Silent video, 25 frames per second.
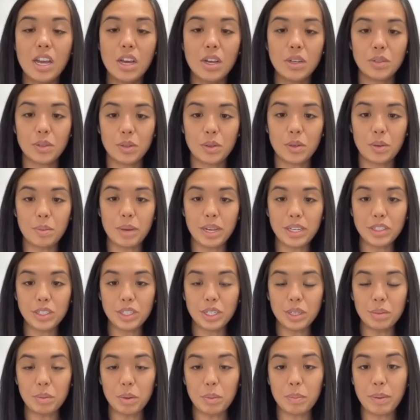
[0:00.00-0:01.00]
So you
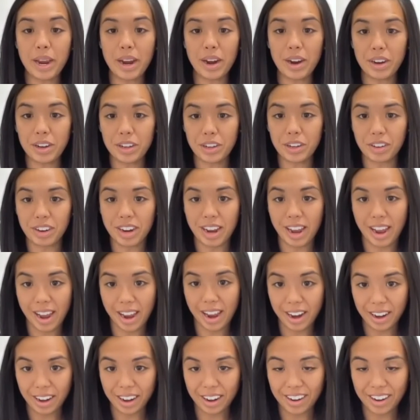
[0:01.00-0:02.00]
mentioned preparing your
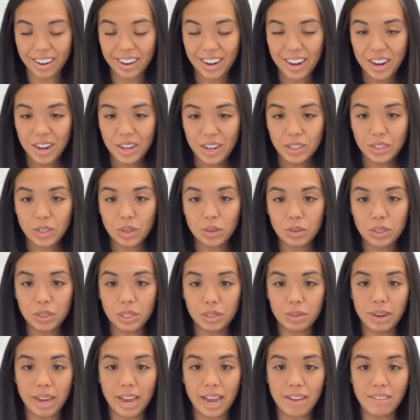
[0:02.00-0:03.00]
hair. So do
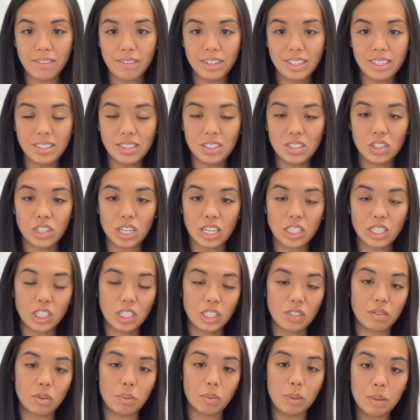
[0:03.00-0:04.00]
you have any suggestions
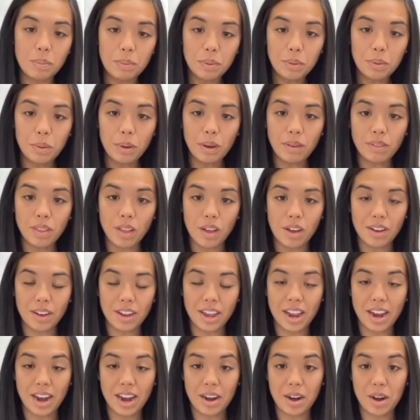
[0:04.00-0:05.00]
for people who have long
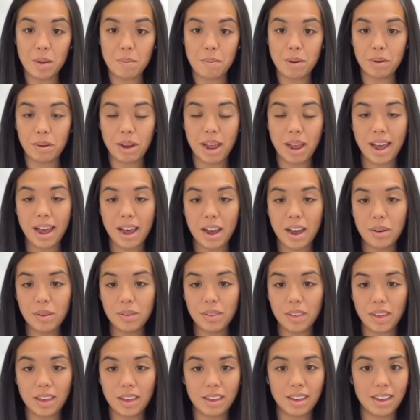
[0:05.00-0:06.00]
hair about how
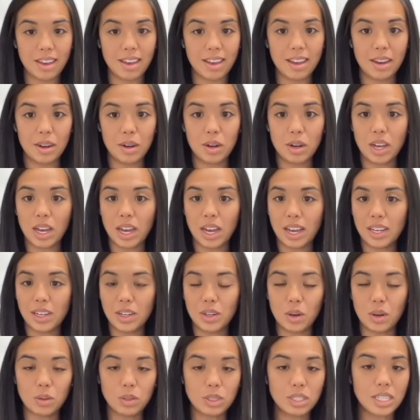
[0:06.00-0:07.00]
they can,
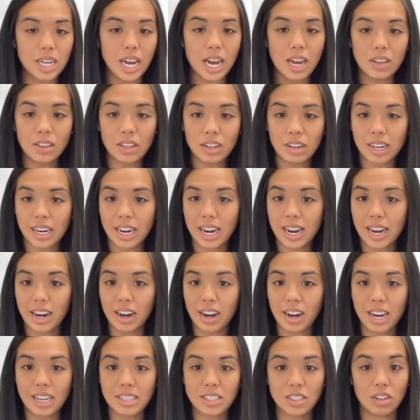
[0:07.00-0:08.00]
style their hair
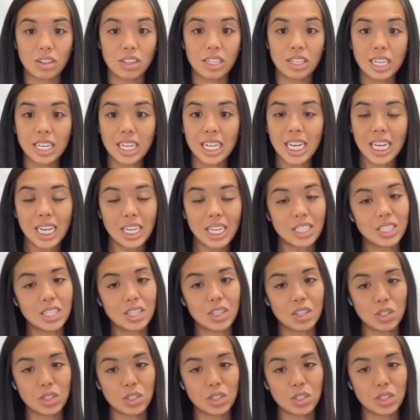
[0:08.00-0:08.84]
as they're leading into the